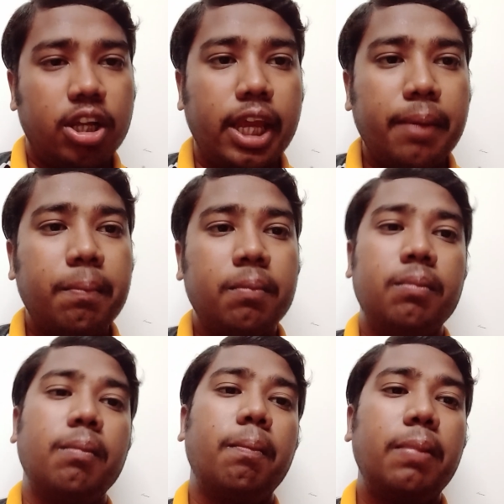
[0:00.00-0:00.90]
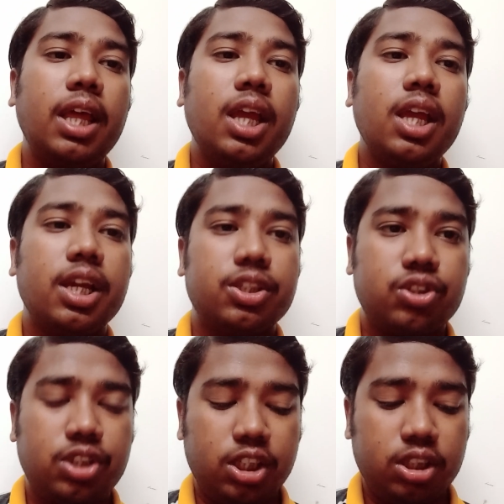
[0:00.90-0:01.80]
Play
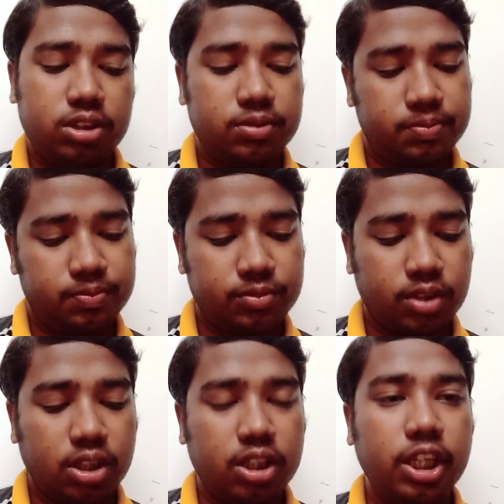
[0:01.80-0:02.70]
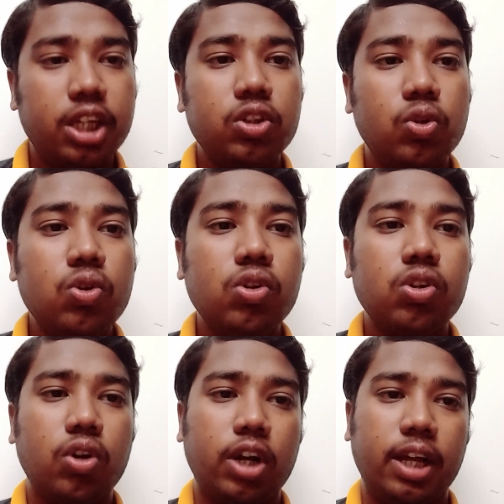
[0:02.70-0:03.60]
HT, then Google
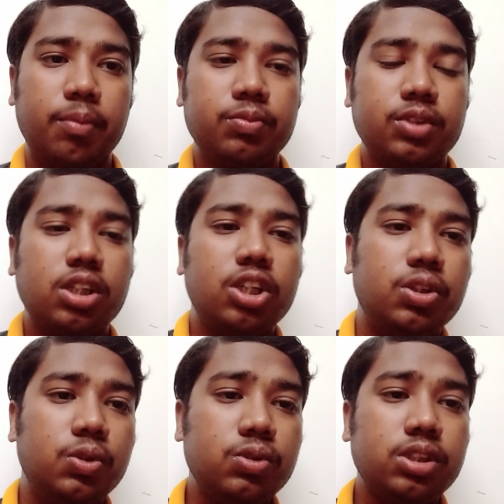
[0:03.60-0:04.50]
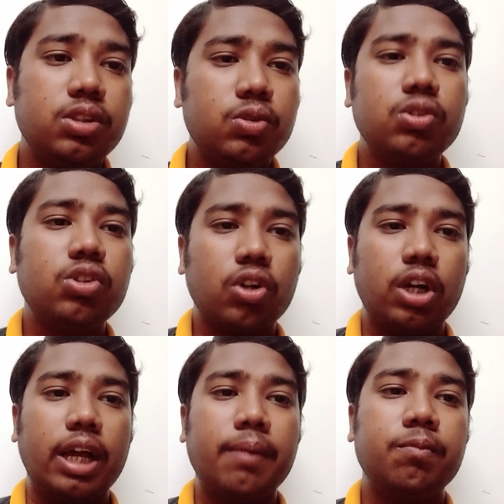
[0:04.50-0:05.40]
Colab. Using Google
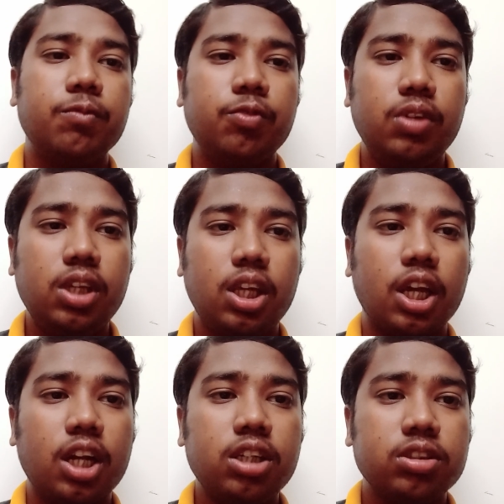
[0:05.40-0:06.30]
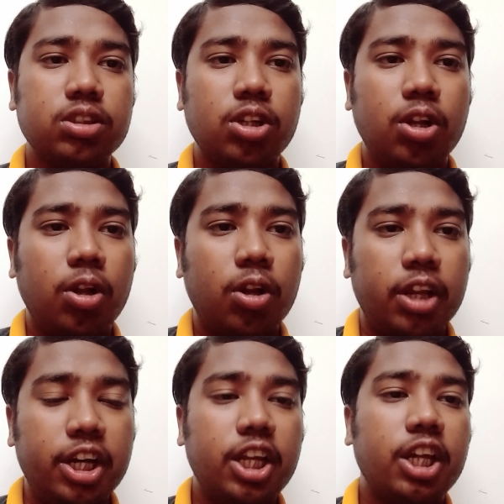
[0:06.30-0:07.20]
Colab, we can
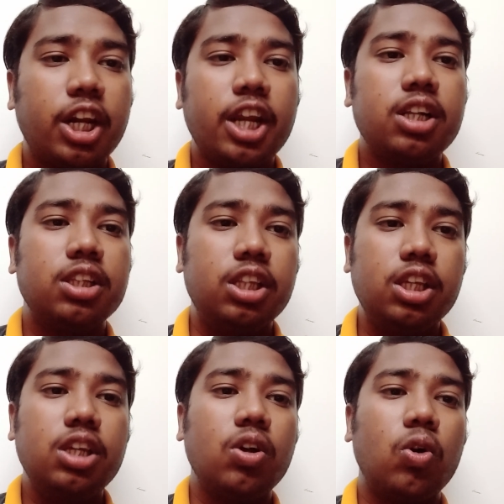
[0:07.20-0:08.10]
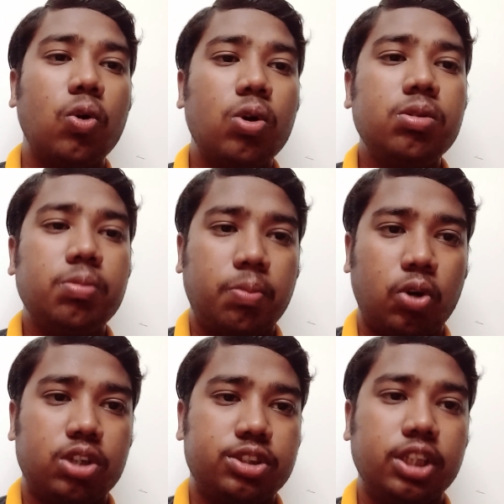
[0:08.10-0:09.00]
integrate the whole
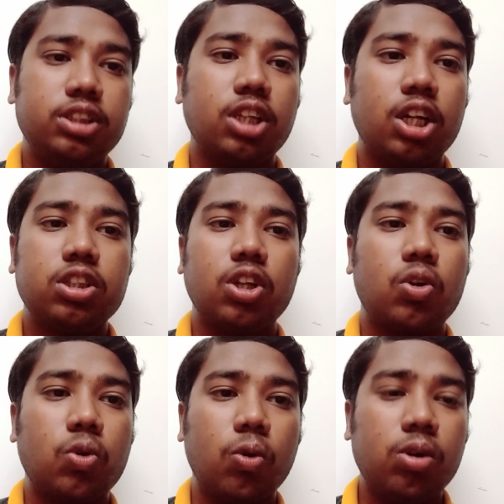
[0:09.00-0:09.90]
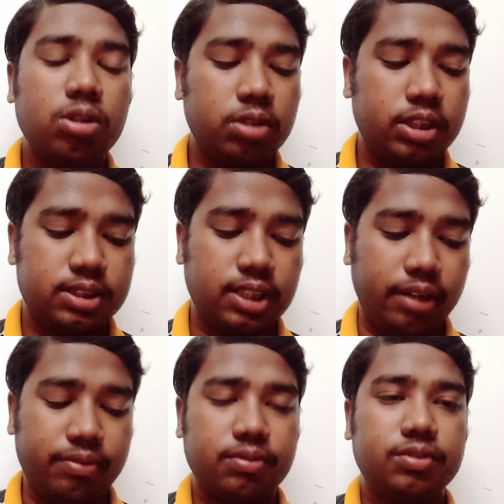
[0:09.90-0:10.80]
project and the code
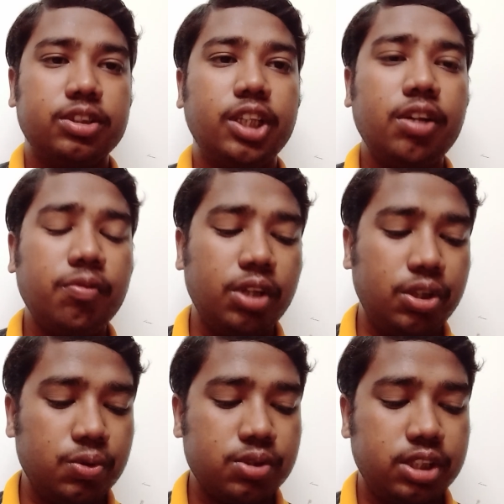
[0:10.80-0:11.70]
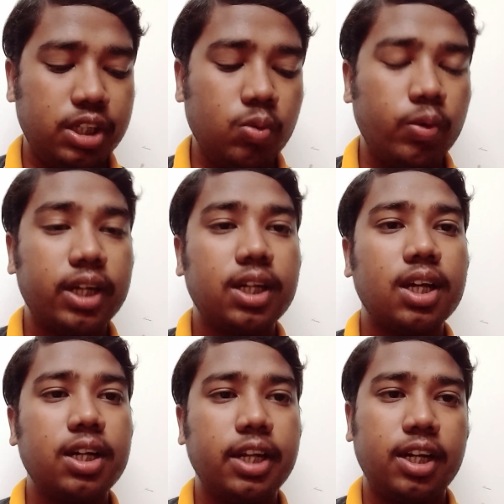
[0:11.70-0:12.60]
itself. Then we use the
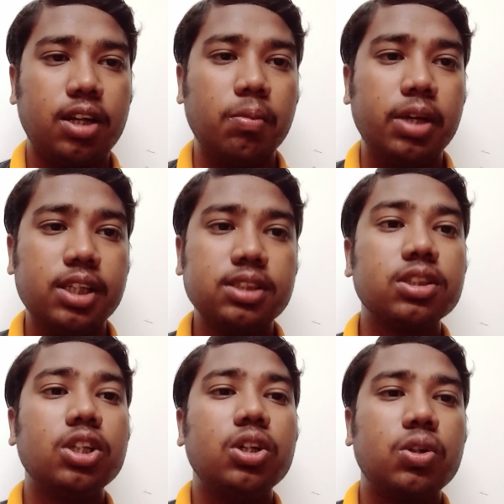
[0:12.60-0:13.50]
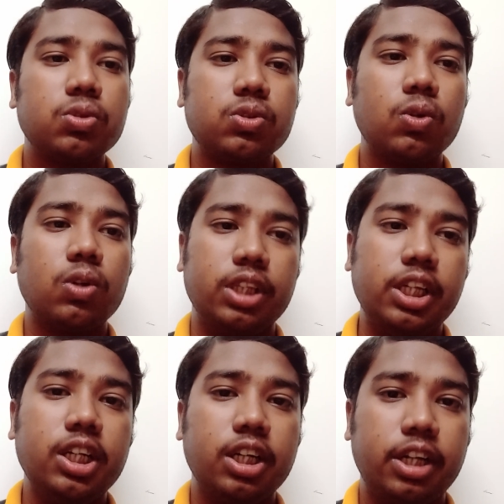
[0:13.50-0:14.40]
vector database to store
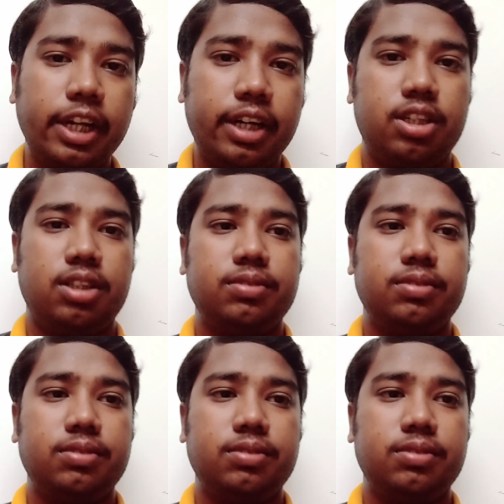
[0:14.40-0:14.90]
the data.